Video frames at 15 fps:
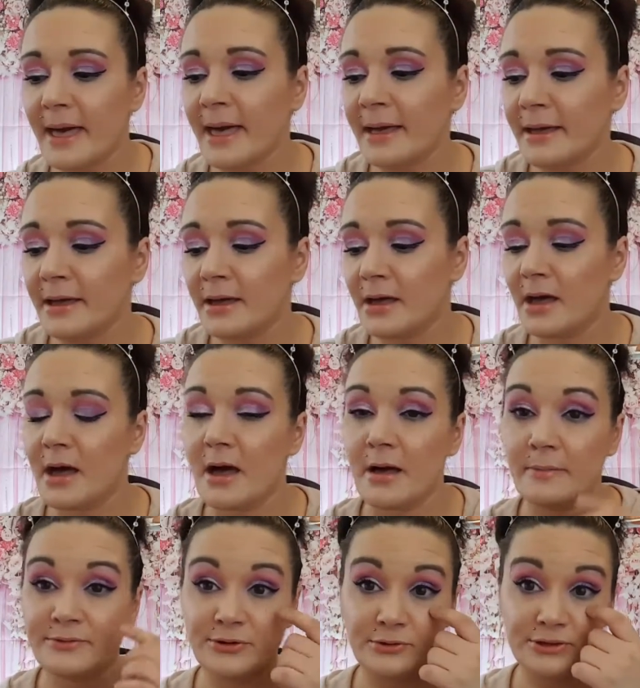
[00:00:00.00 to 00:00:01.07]
back.
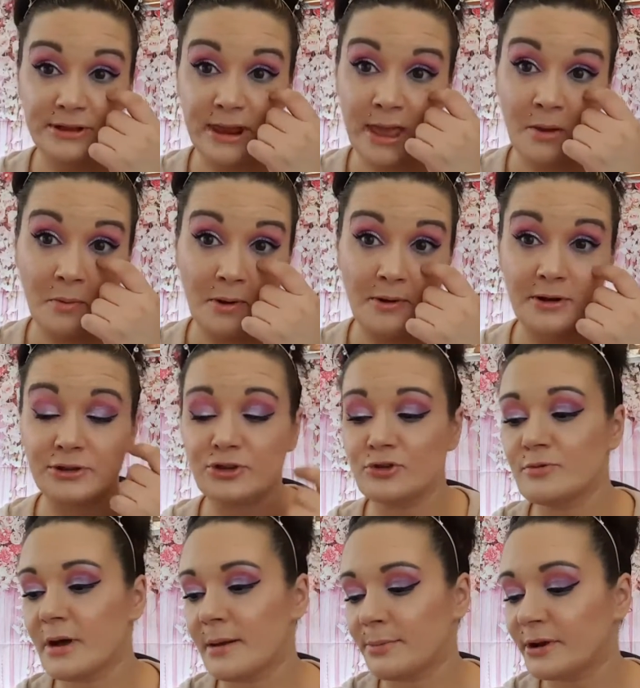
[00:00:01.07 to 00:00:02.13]
So today we are going to
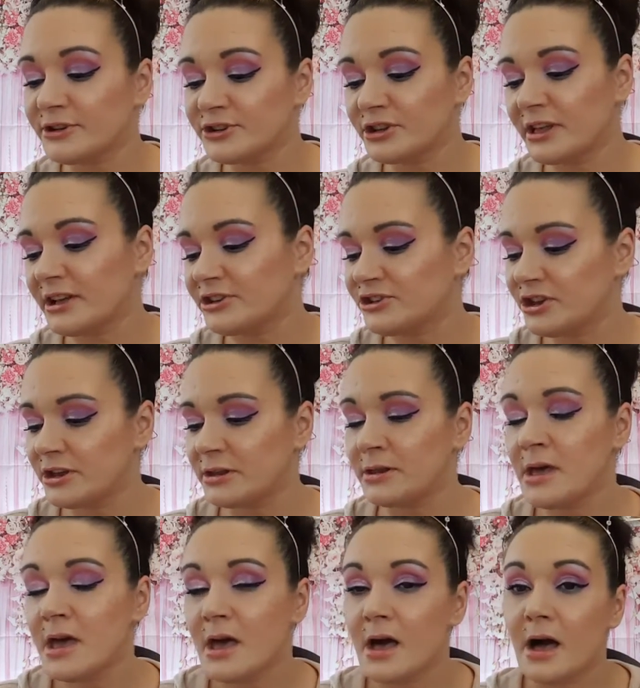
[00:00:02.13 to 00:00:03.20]
do my brush collection. I'm
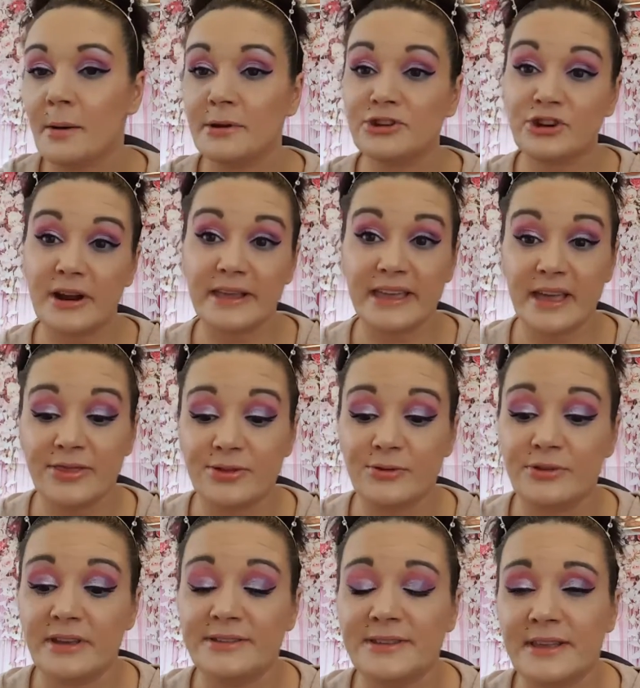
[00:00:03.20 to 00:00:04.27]
going to try to get through
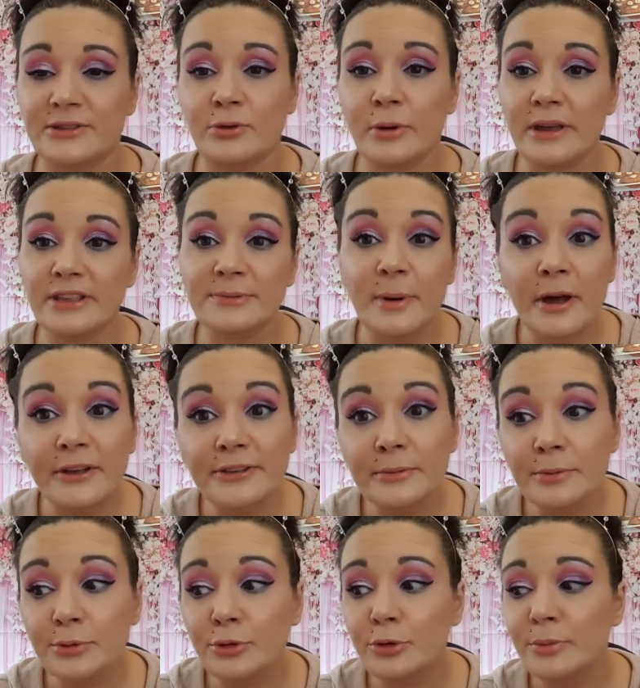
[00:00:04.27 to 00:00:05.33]
this as quick as
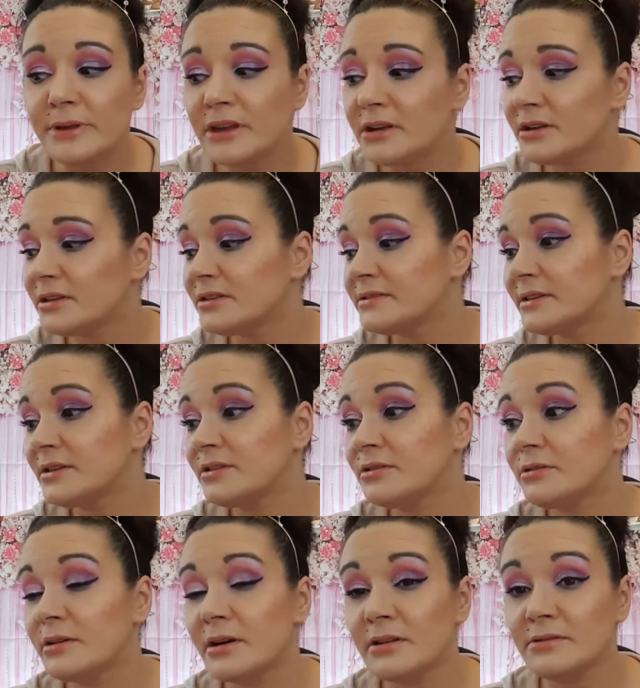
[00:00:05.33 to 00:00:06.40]
possible because
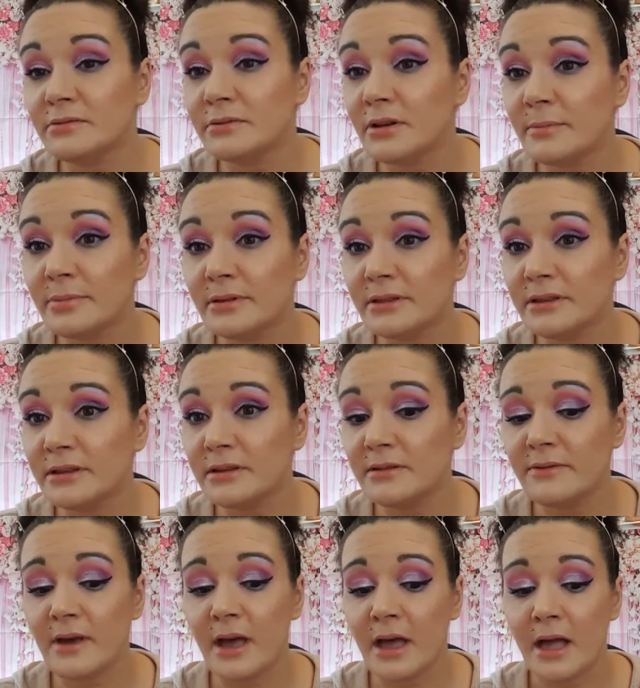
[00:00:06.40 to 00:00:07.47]
you guys will not
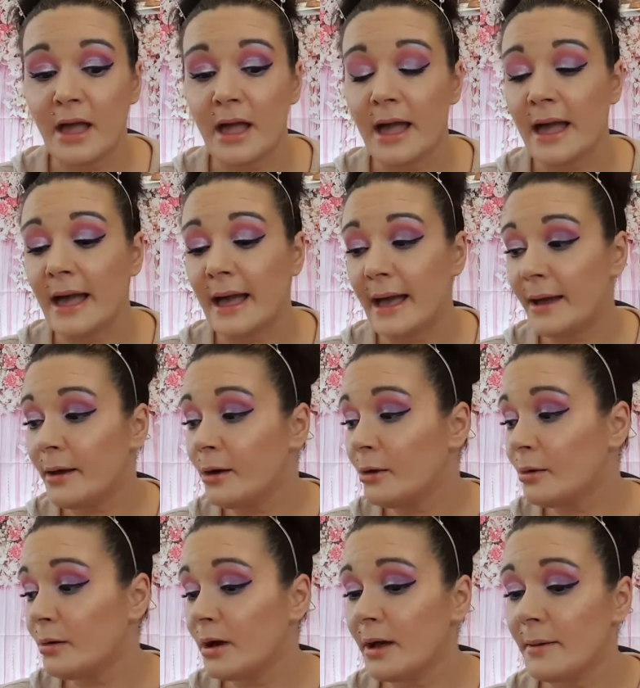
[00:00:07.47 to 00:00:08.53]
believe
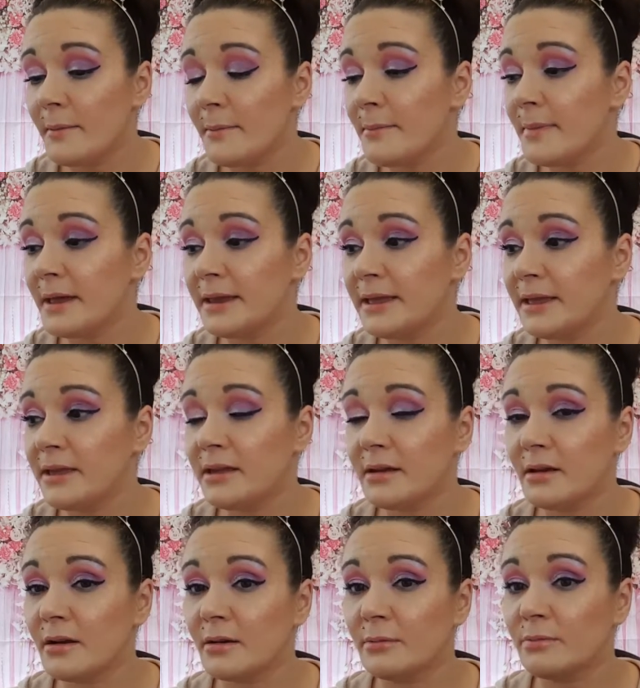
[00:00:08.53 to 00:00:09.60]
how many
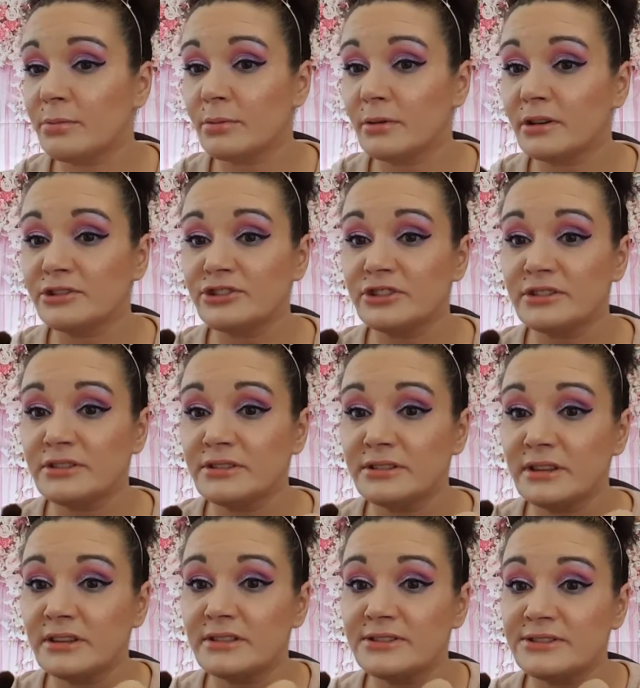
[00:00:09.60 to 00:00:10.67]
brushes
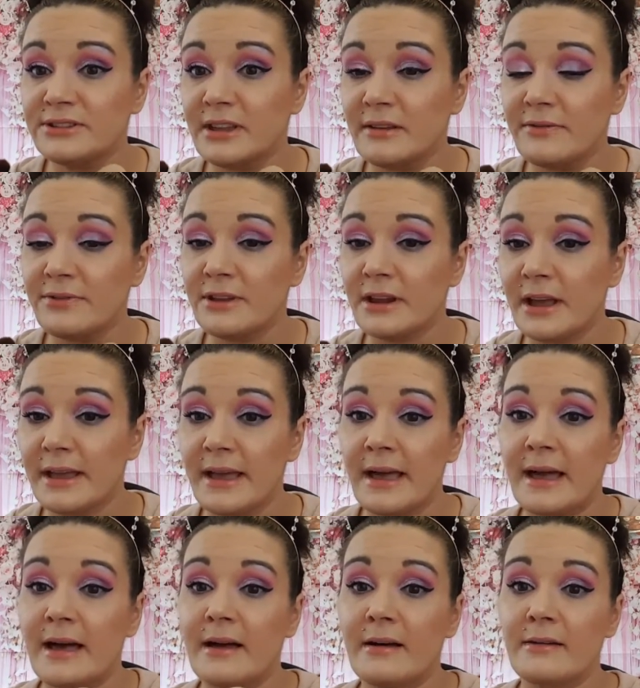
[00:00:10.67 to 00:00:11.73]
and stuff that I
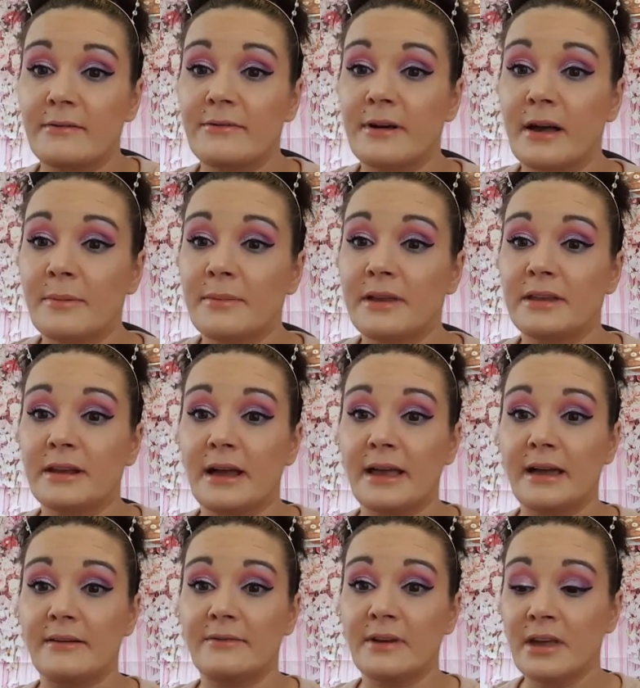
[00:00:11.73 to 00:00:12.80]
have. I mean, I
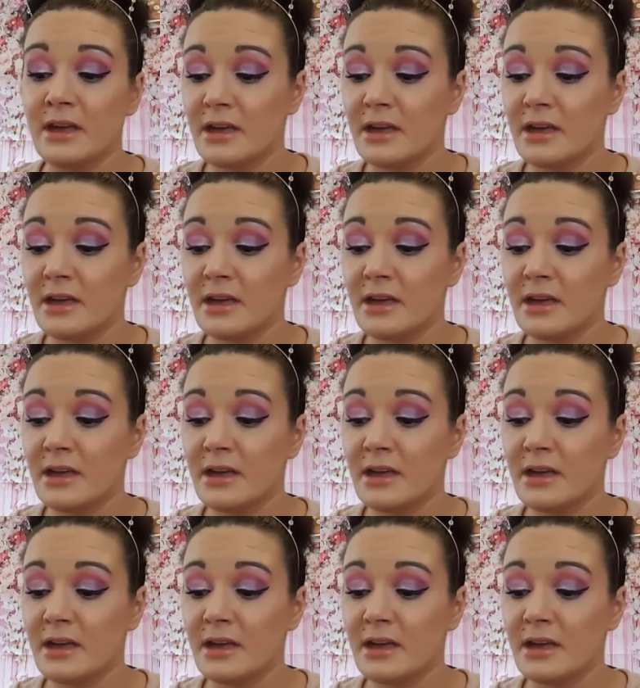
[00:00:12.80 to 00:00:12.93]
have